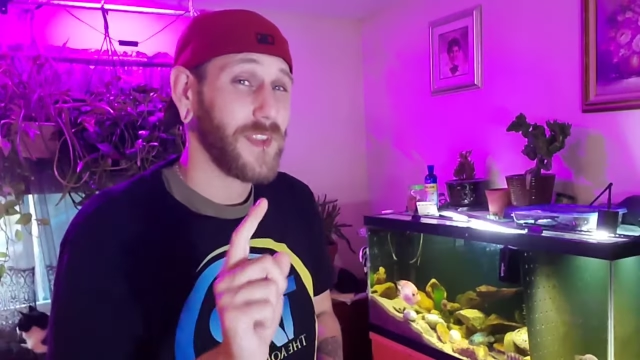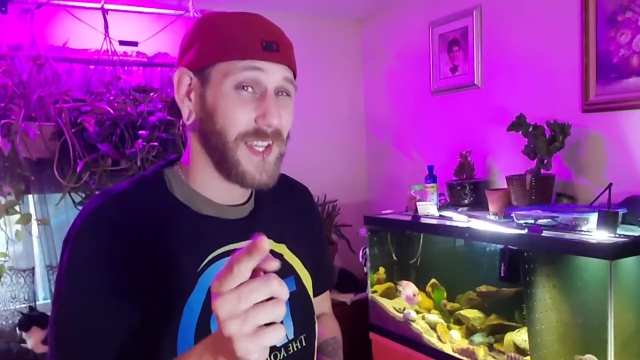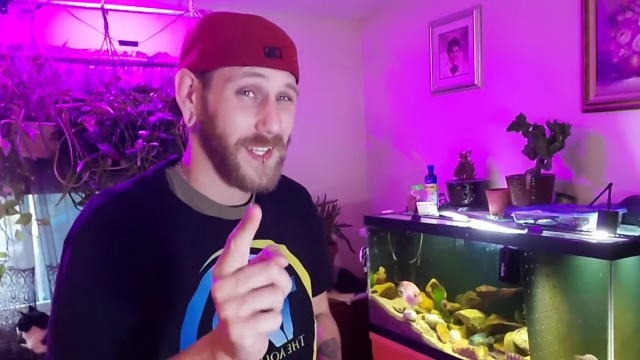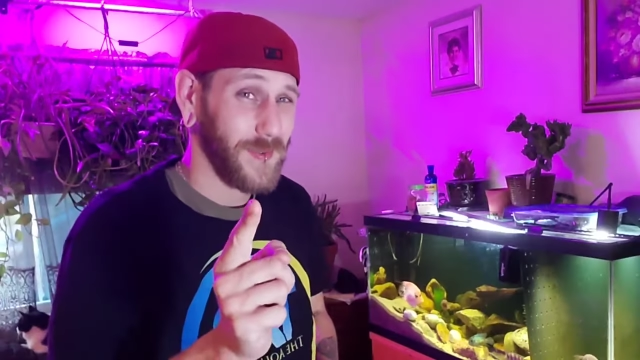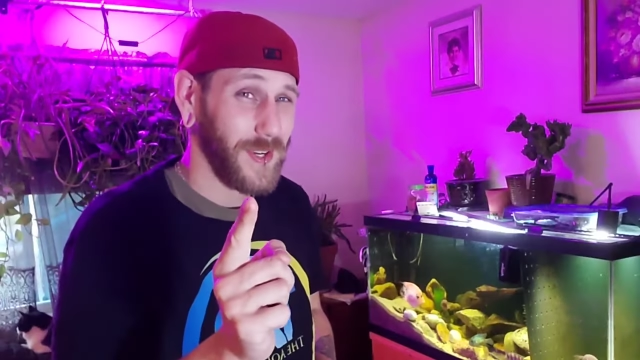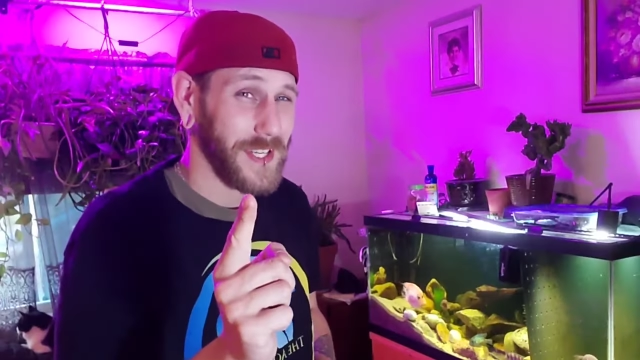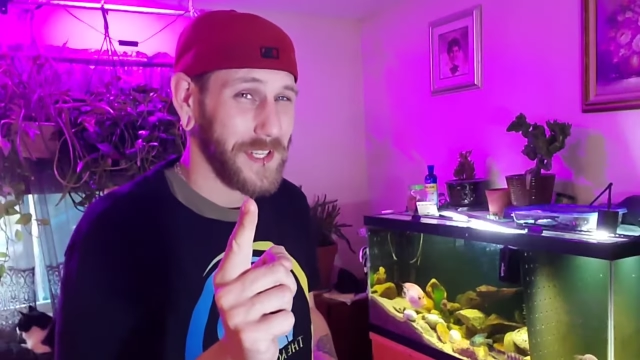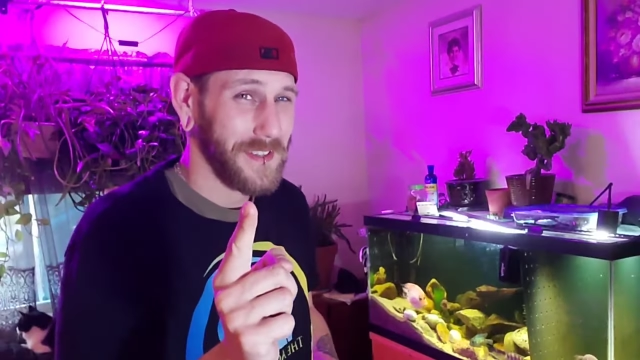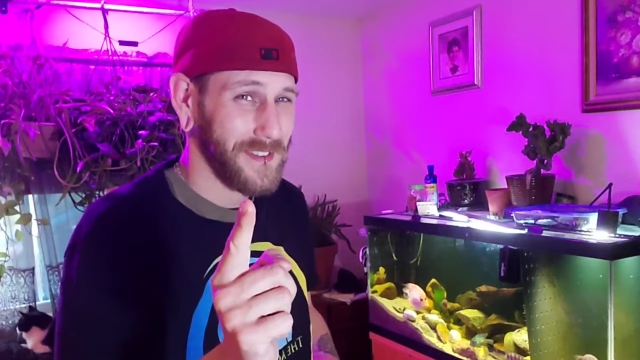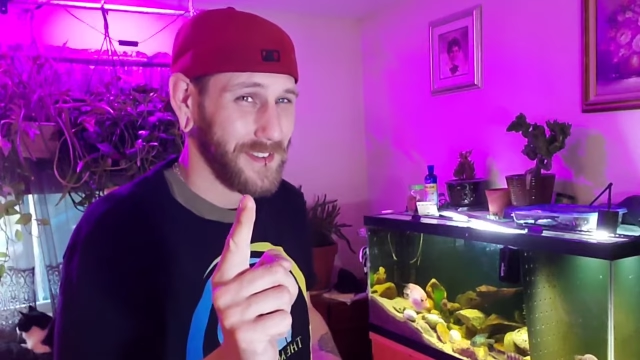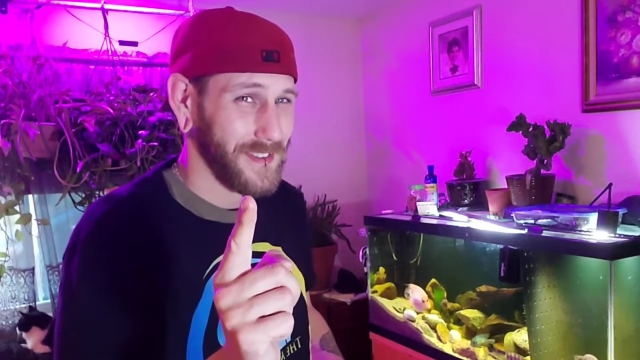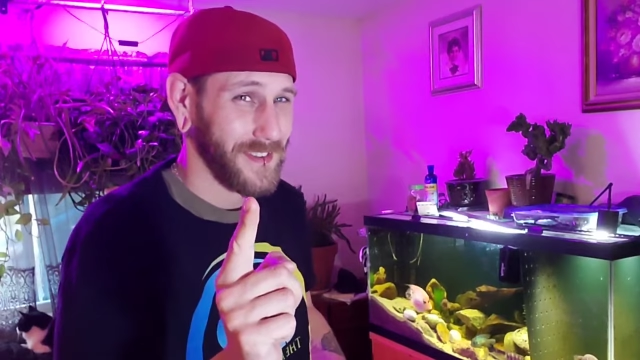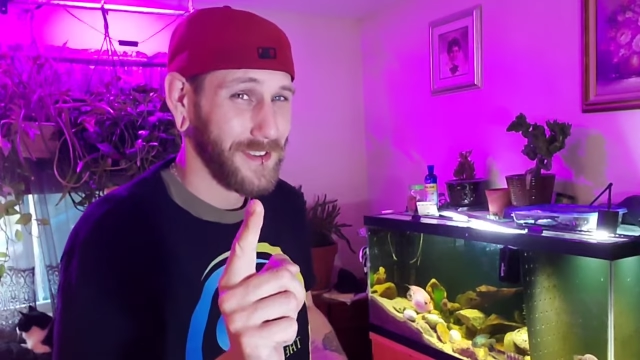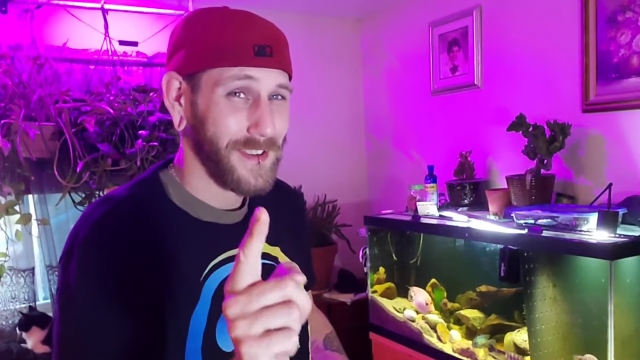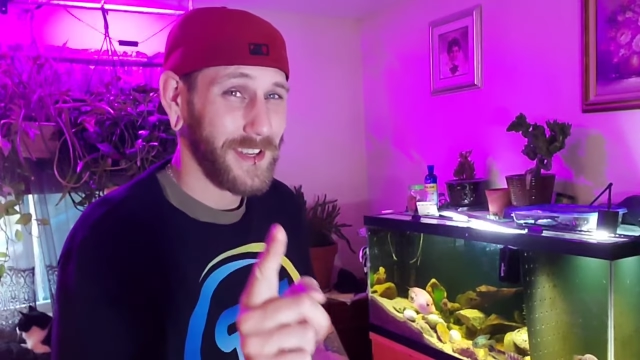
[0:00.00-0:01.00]
That's right,
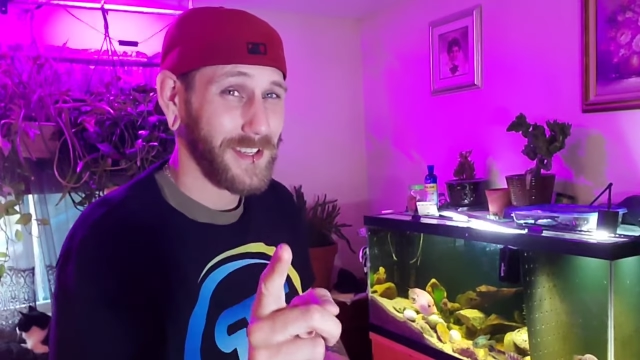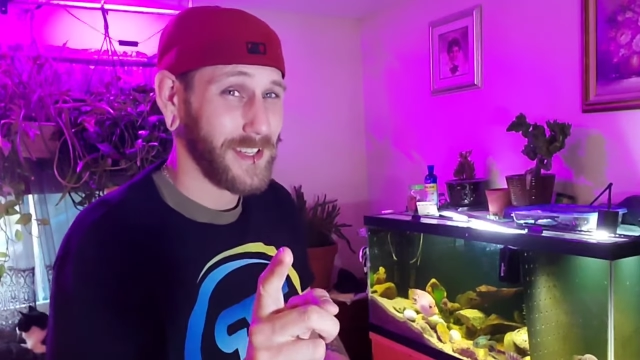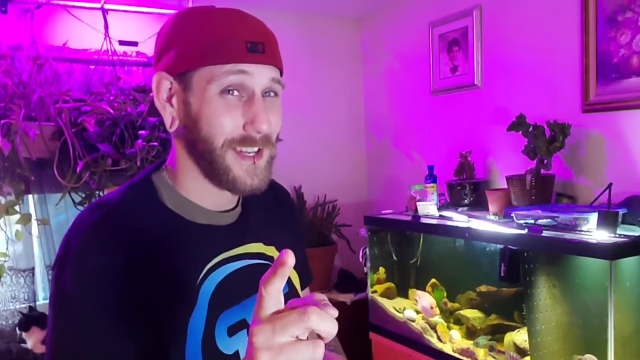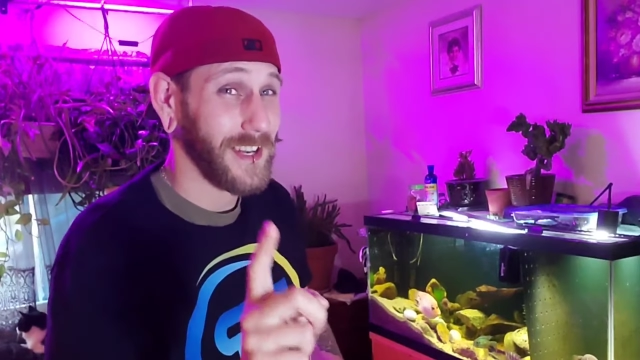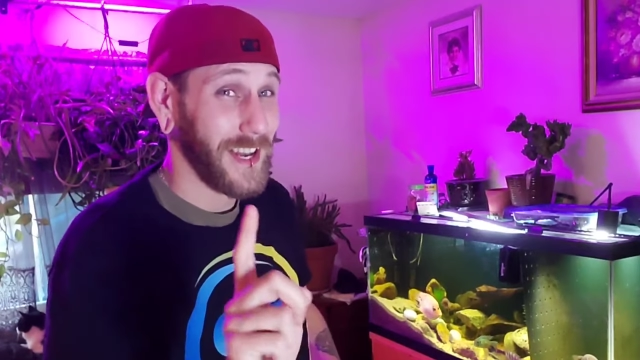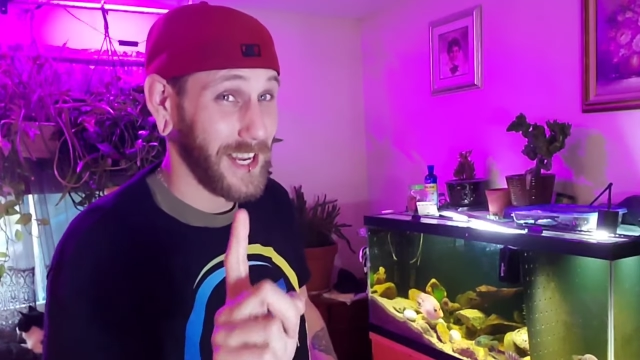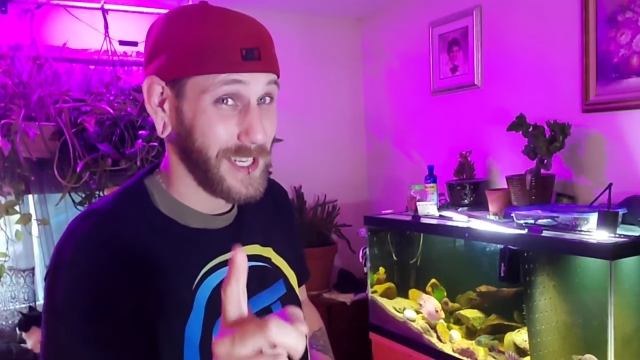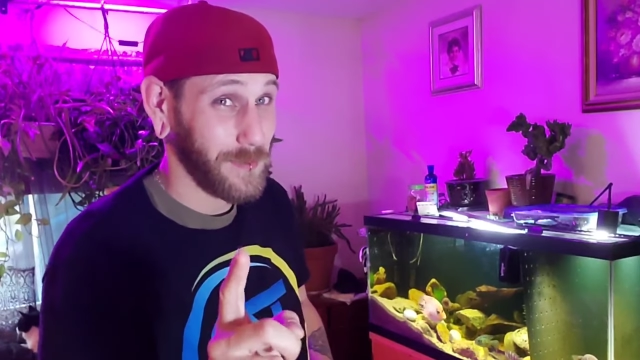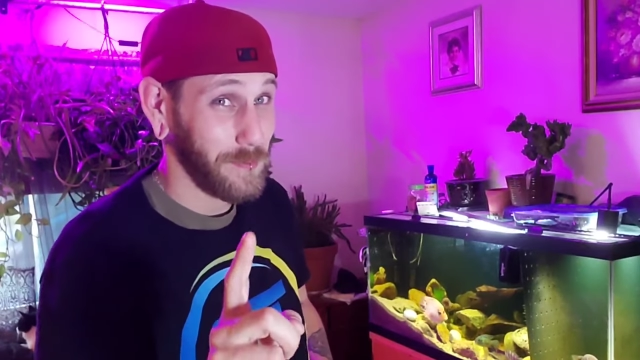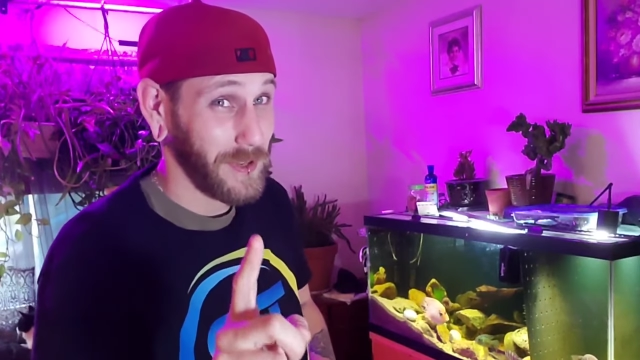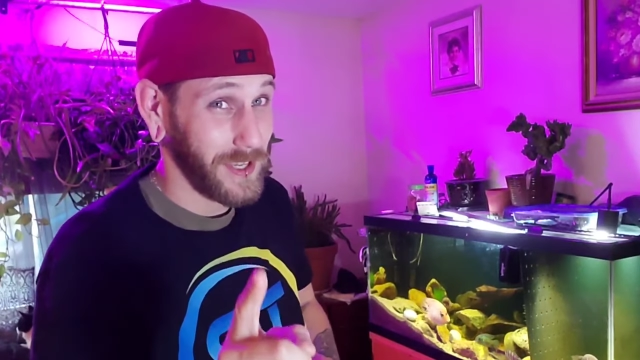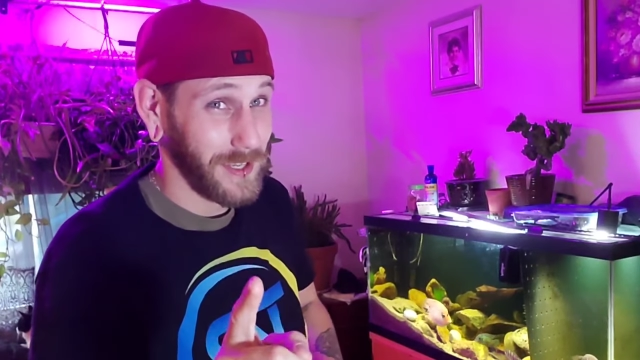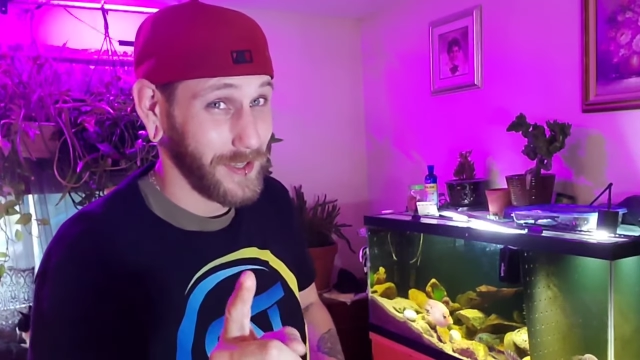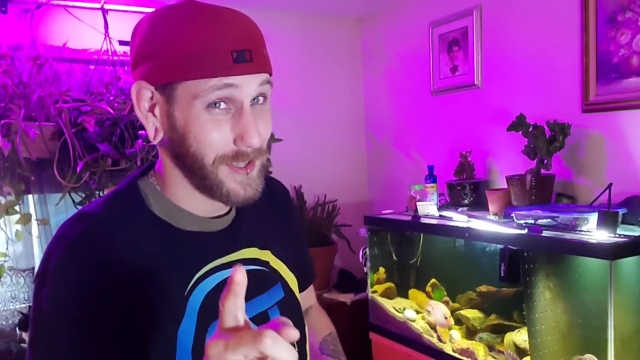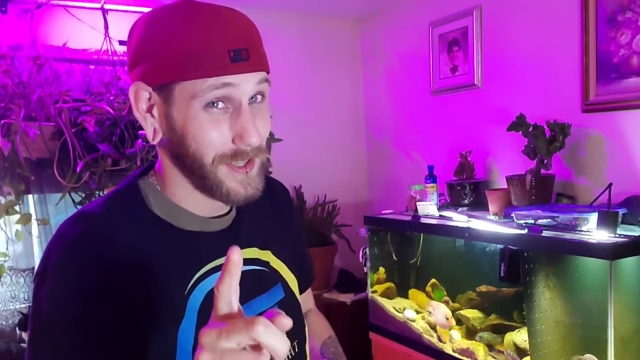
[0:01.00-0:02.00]
I said next
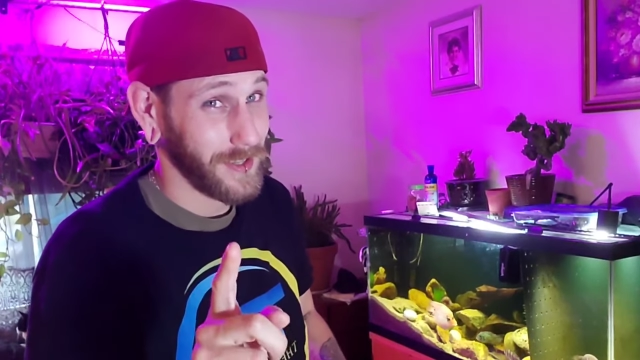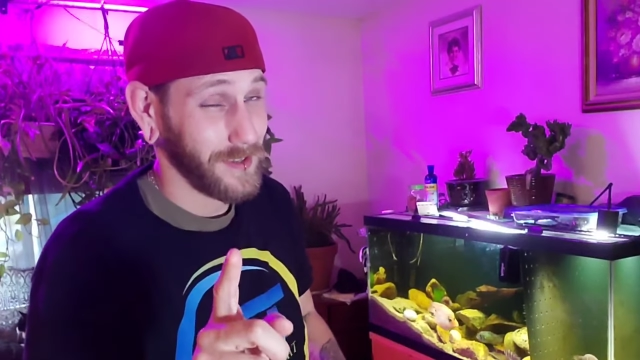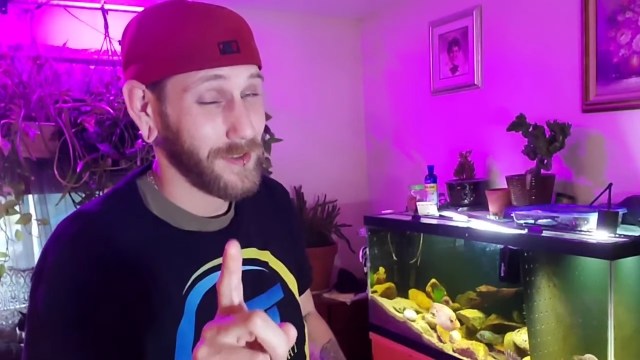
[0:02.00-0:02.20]
piece.